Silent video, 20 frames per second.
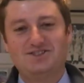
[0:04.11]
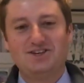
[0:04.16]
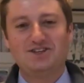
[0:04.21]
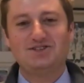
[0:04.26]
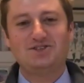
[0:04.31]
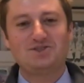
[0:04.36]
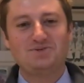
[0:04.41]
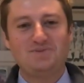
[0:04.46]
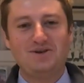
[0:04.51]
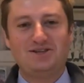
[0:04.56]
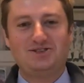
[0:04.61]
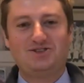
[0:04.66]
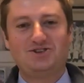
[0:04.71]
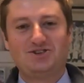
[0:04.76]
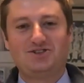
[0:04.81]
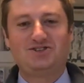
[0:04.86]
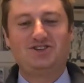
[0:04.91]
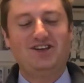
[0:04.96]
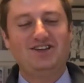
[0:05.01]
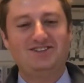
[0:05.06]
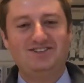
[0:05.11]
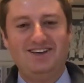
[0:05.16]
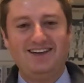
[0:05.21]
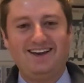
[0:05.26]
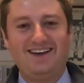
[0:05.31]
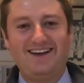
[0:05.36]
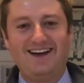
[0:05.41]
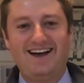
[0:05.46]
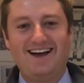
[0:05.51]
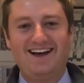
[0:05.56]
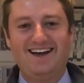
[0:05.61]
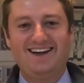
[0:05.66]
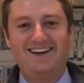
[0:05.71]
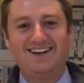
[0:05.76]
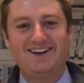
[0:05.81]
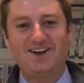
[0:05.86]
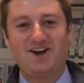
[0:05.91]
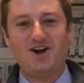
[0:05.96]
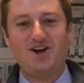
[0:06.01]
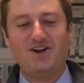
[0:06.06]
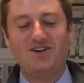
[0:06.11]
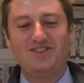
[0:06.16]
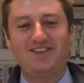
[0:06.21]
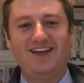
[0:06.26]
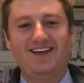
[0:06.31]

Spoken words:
This is Mr. Cizek. I heard